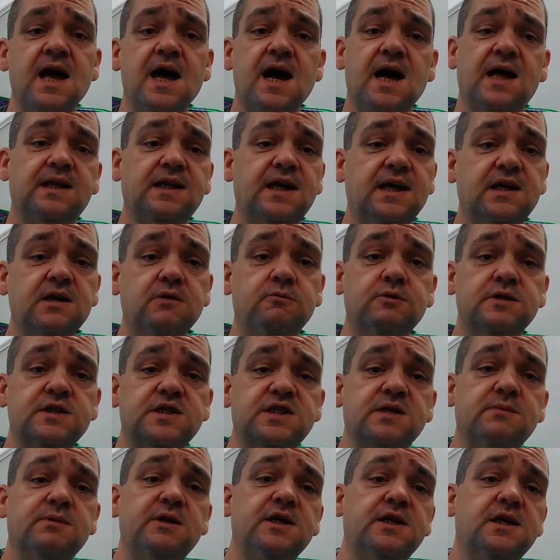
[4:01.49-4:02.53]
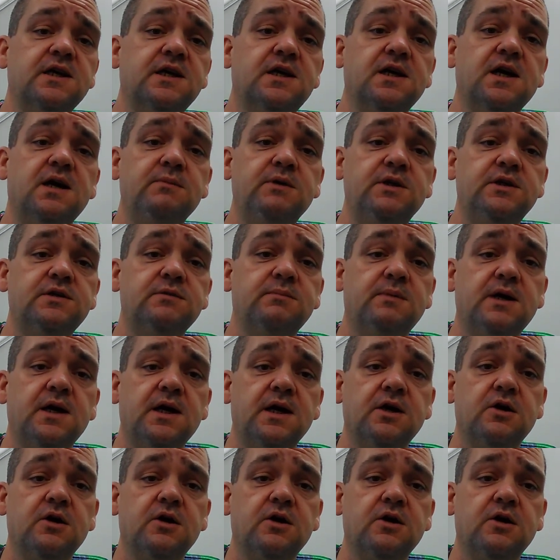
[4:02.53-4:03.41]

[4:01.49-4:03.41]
I like it when somebody can come into my